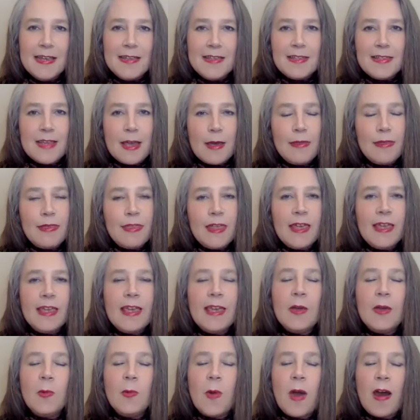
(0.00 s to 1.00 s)
So
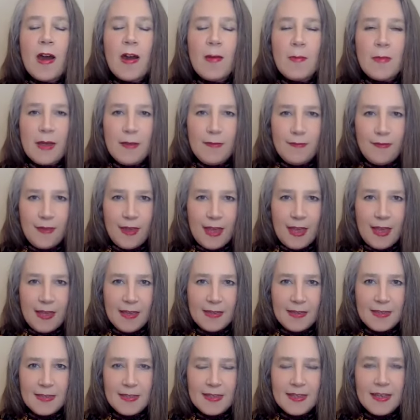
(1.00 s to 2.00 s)
thinking, where are my
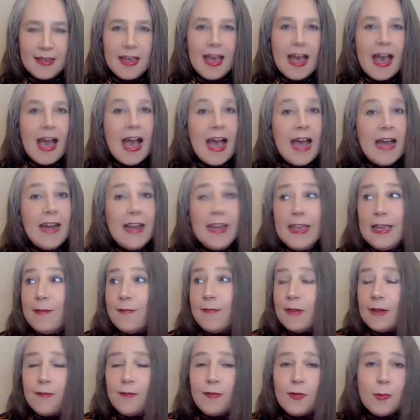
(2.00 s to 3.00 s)
feet? And
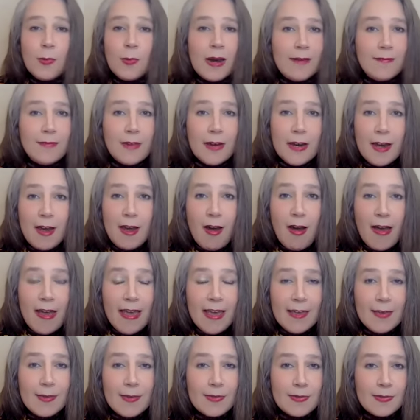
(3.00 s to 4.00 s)
even if you're wearing very high
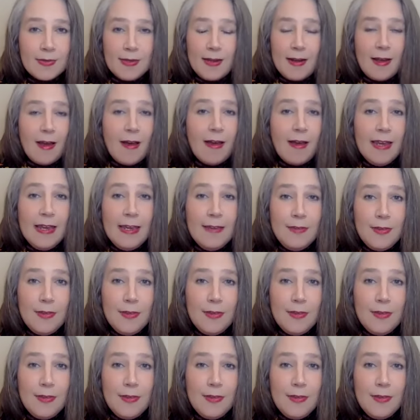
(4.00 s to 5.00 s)
heels, you know, you
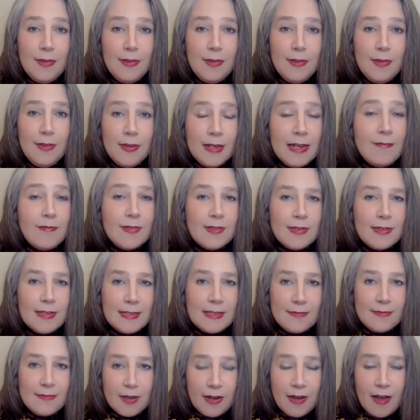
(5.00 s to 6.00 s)
can even do
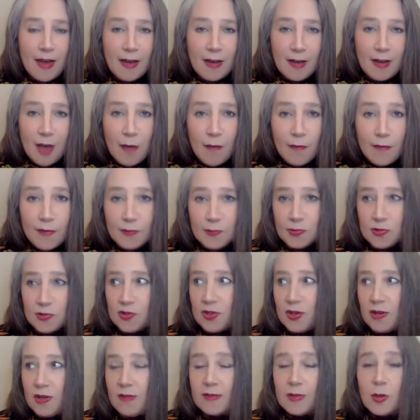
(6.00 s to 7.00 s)
this in very uncomfortable
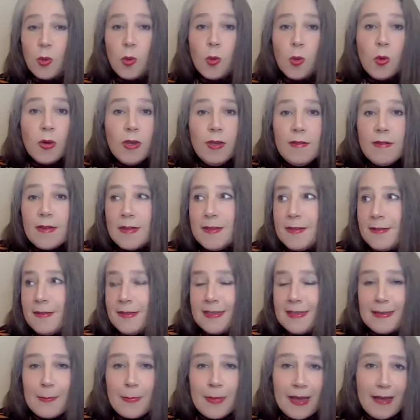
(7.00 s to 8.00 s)
shoes, or you can do this
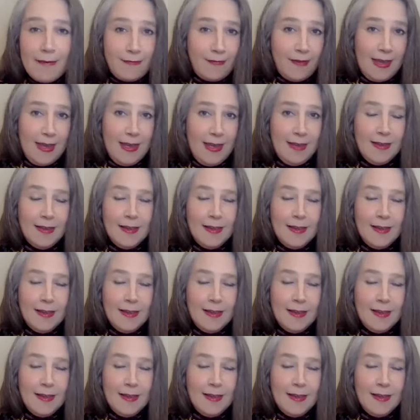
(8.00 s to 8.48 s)
in bare feet.